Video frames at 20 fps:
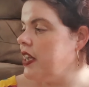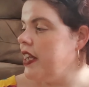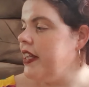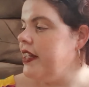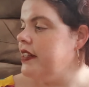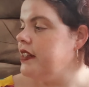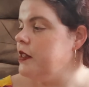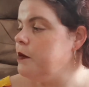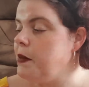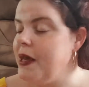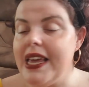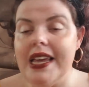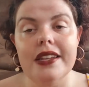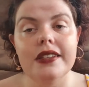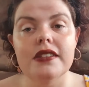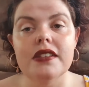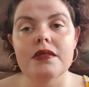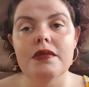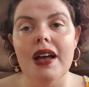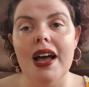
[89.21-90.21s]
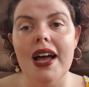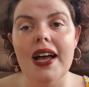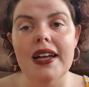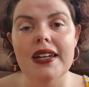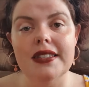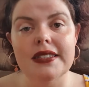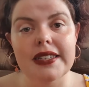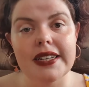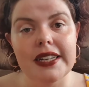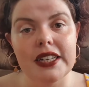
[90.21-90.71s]
in space,
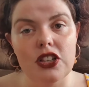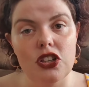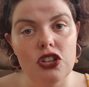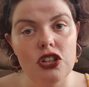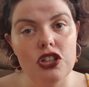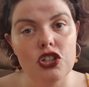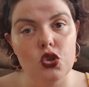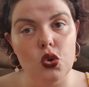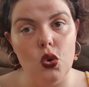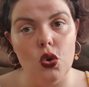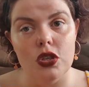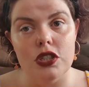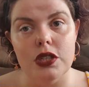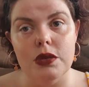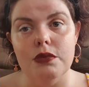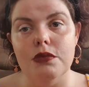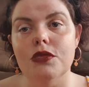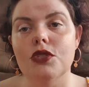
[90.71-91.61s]
and it looks awesome.